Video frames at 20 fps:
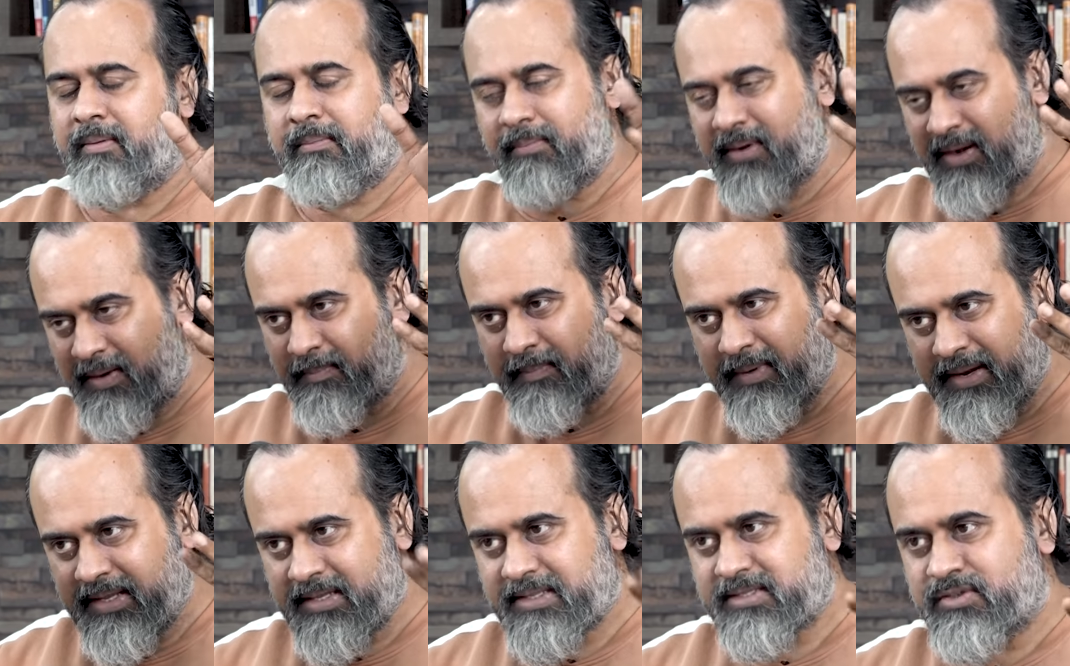But
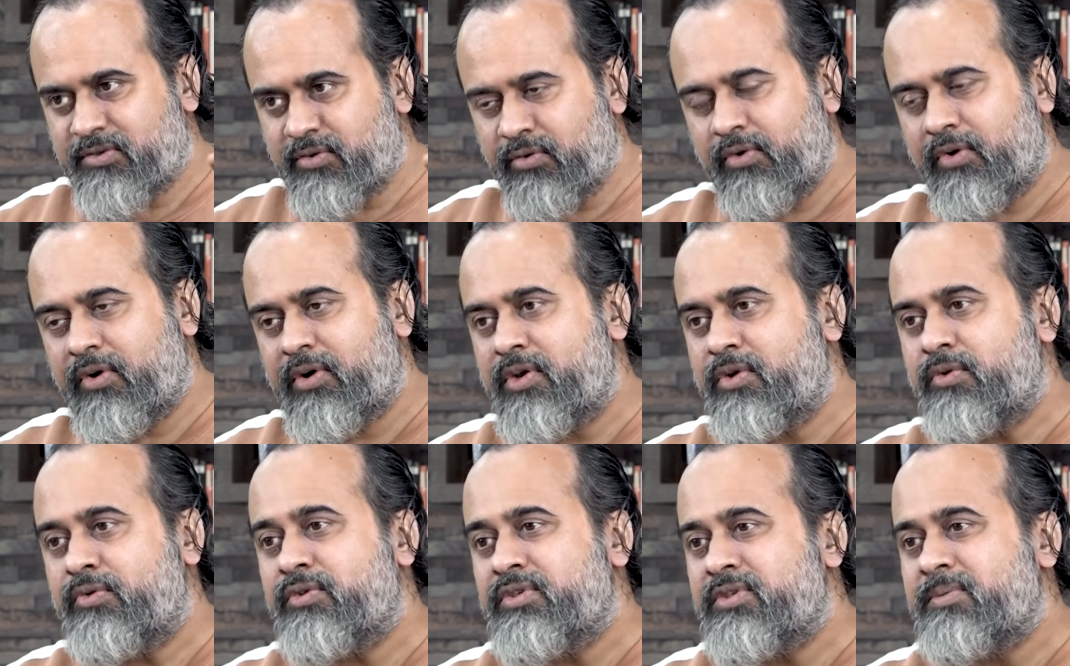please do not
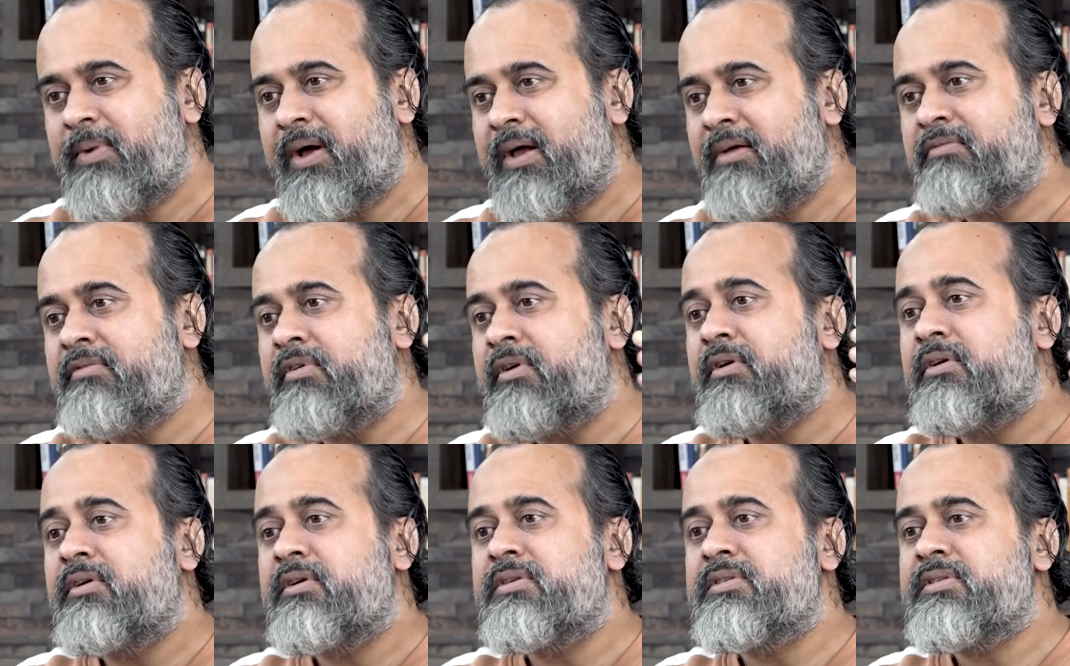use my
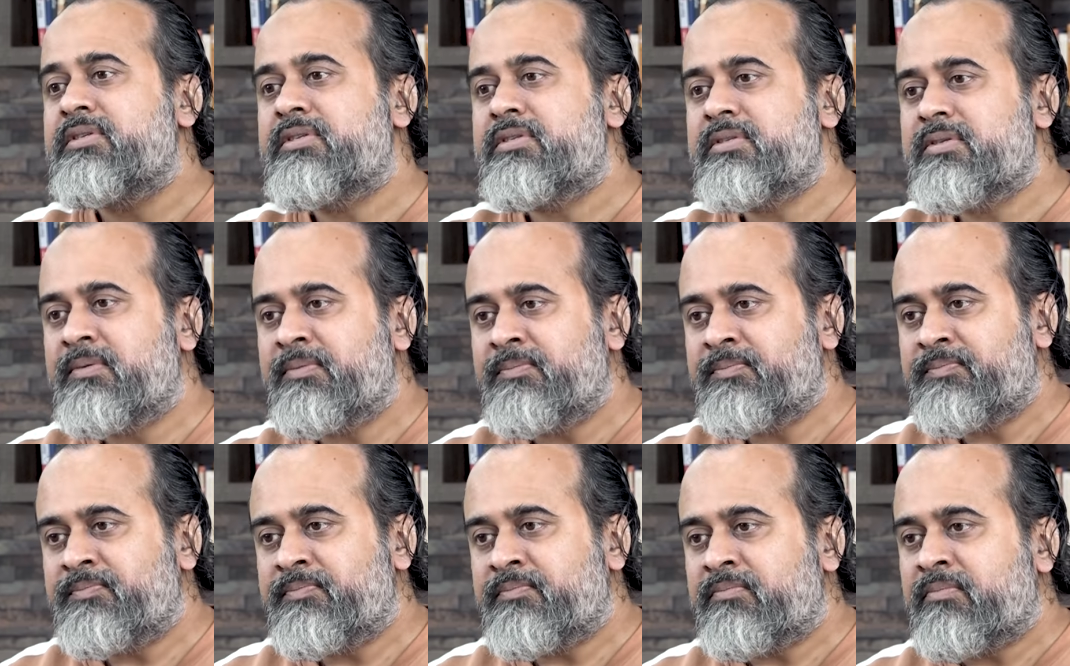words
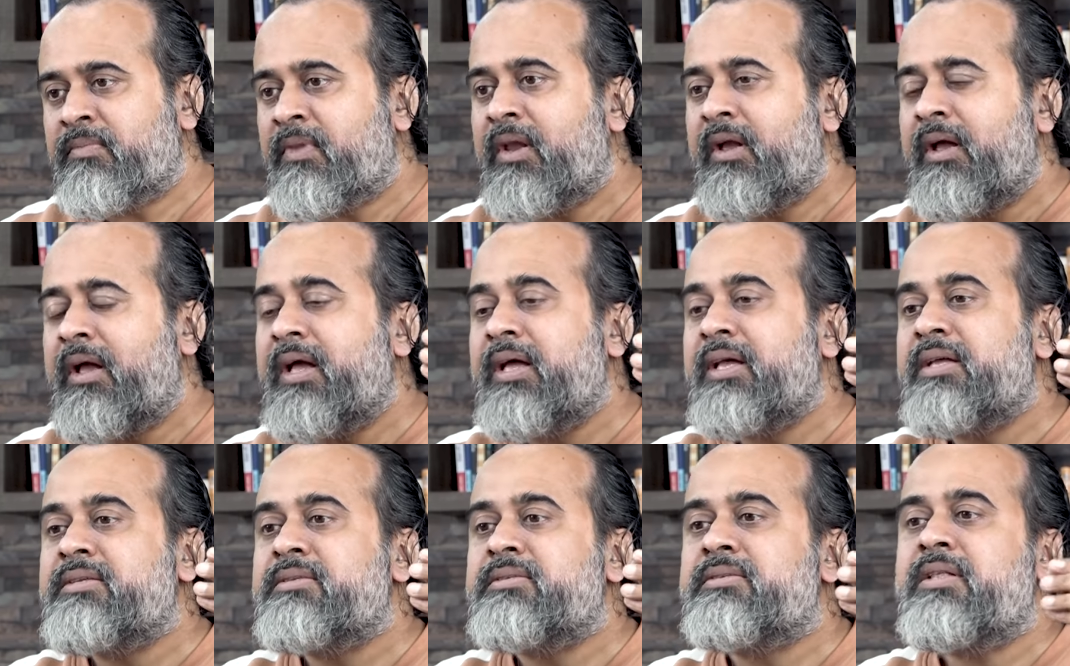
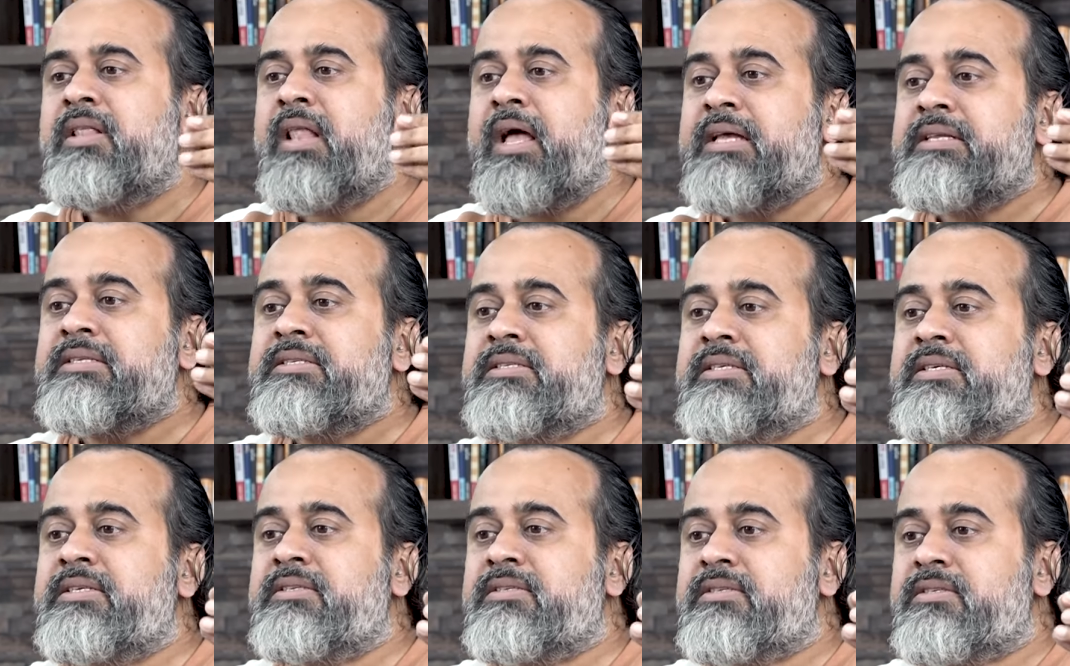as
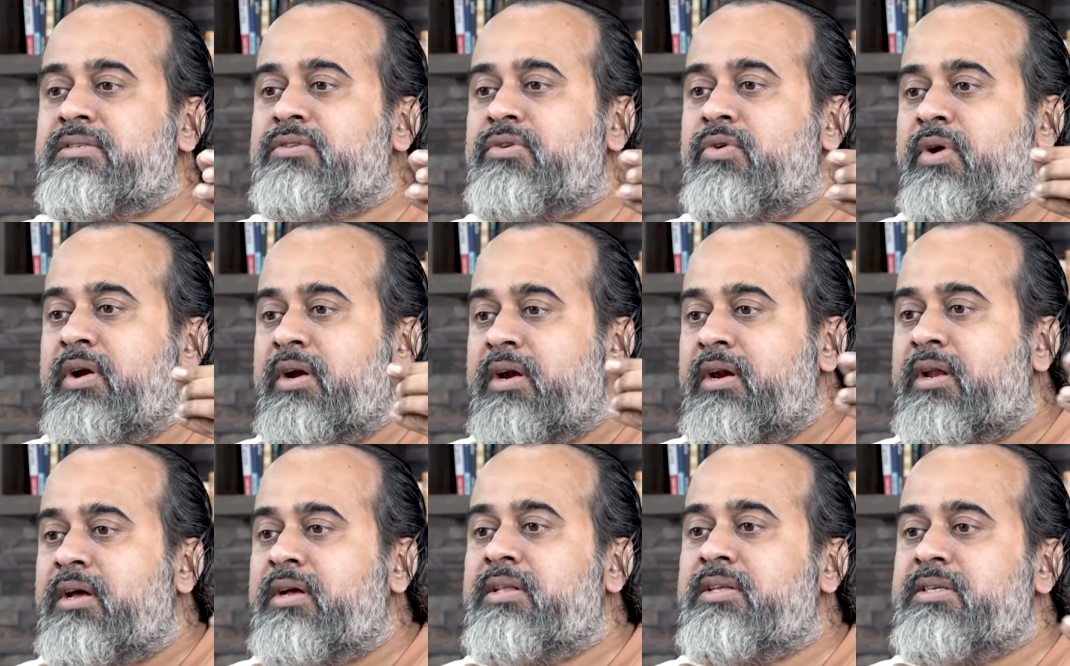license to
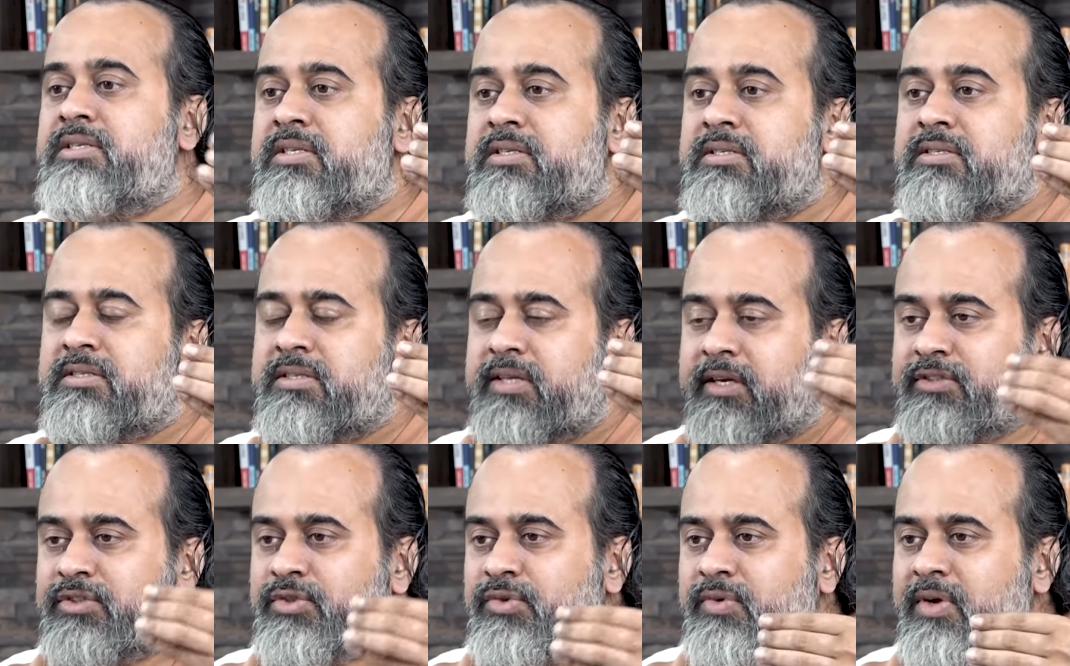indulge in
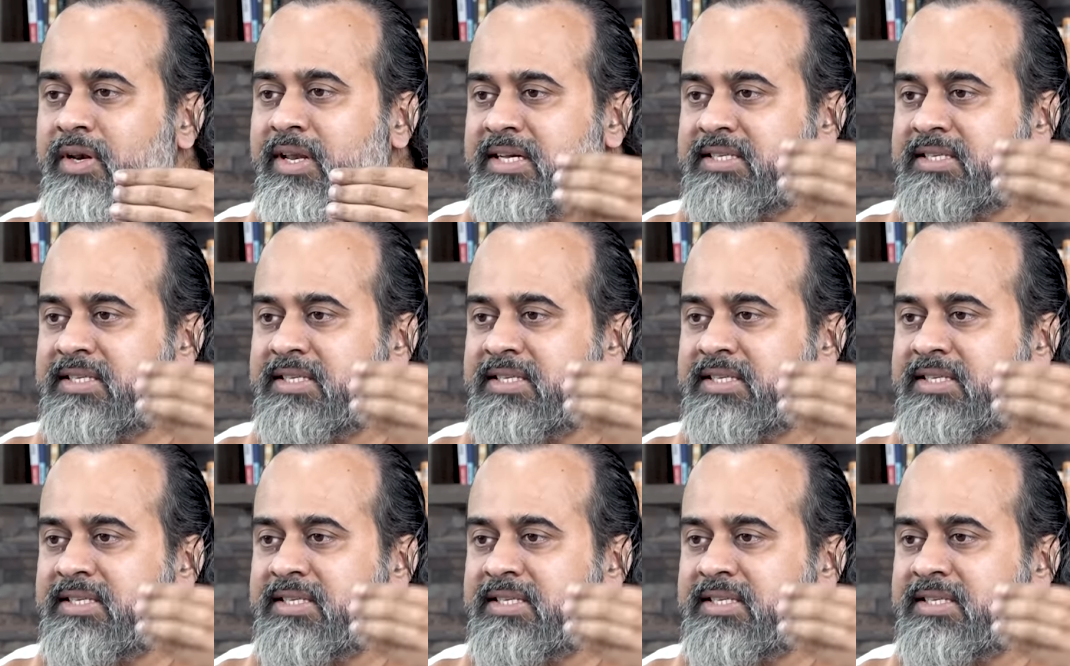sexual